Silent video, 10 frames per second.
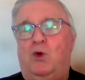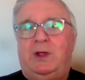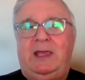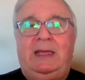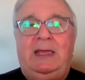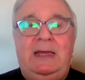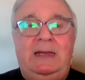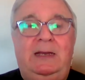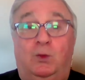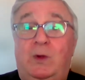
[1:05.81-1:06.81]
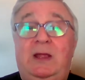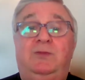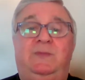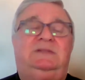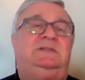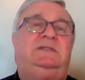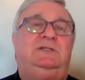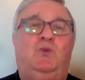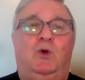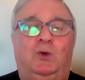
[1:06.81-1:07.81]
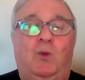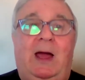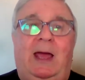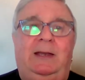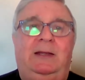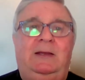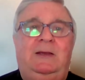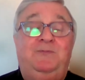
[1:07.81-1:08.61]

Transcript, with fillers: working in and with businesses worldwide,